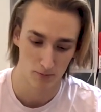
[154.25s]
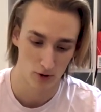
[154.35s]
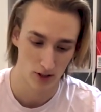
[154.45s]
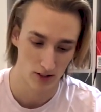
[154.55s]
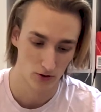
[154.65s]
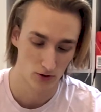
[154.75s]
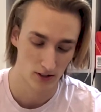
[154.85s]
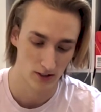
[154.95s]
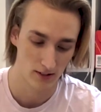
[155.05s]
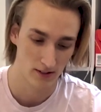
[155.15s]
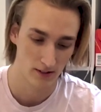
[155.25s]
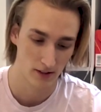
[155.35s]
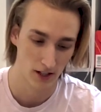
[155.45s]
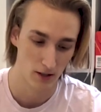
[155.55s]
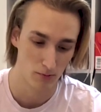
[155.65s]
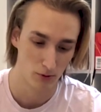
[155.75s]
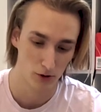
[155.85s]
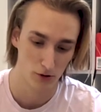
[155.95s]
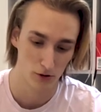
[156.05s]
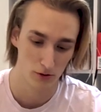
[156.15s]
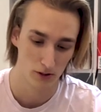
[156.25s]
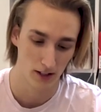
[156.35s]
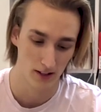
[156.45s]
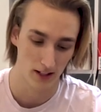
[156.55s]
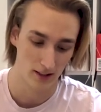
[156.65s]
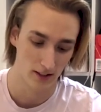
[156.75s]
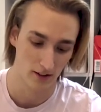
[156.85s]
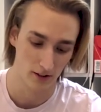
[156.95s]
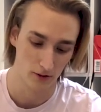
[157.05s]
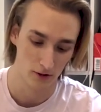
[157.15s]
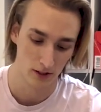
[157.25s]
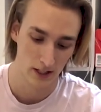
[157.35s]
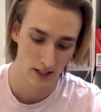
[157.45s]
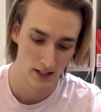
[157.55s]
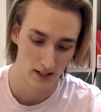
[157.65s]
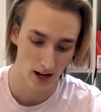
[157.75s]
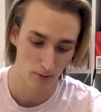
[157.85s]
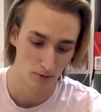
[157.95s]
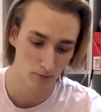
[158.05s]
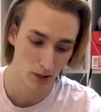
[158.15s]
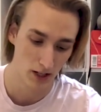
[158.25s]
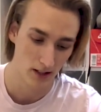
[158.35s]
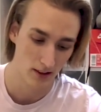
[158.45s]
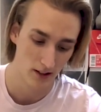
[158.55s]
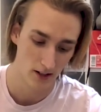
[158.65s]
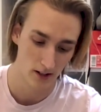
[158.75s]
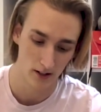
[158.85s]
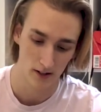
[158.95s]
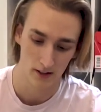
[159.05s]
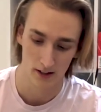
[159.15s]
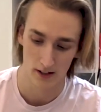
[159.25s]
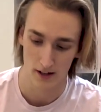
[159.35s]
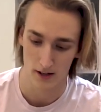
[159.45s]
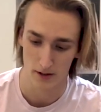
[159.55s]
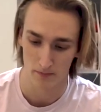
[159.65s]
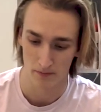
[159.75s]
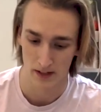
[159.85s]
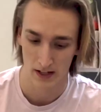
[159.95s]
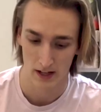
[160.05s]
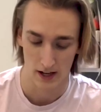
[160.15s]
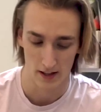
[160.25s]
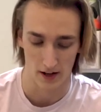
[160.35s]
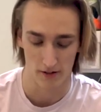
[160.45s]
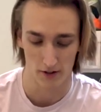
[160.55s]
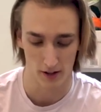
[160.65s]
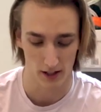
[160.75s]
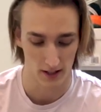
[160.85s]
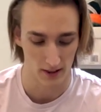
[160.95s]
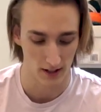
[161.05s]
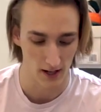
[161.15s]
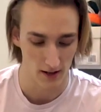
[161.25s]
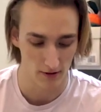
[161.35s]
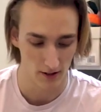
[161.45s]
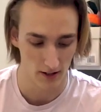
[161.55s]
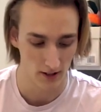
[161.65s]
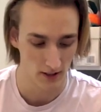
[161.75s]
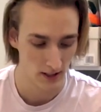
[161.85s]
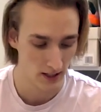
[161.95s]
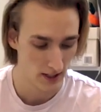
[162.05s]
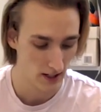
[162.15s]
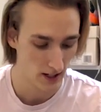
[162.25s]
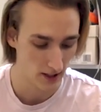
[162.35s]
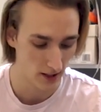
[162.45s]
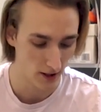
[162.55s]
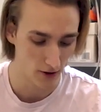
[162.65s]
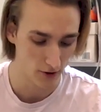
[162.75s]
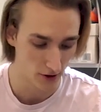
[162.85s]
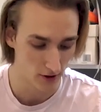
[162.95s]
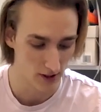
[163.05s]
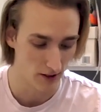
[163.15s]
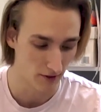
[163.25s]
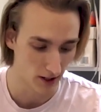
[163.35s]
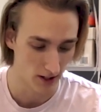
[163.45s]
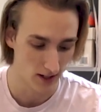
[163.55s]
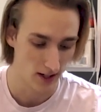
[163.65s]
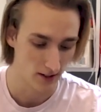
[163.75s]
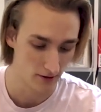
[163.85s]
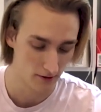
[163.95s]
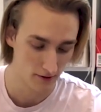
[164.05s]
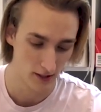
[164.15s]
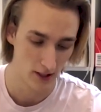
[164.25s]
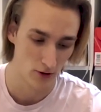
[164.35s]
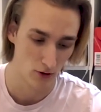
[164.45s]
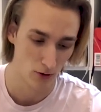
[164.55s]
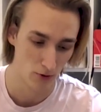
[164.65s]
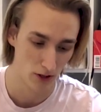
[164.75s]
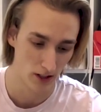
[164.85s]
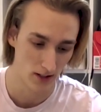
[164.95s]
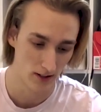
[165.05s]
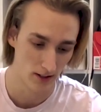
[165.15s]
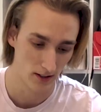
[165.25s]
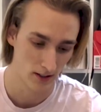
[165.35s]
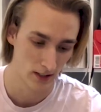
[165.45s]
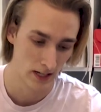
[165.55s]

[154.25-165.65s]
translucent light blue. I like the little dab of pink there, and I felt like the navy and yellows are stuff I could kind of incorporate into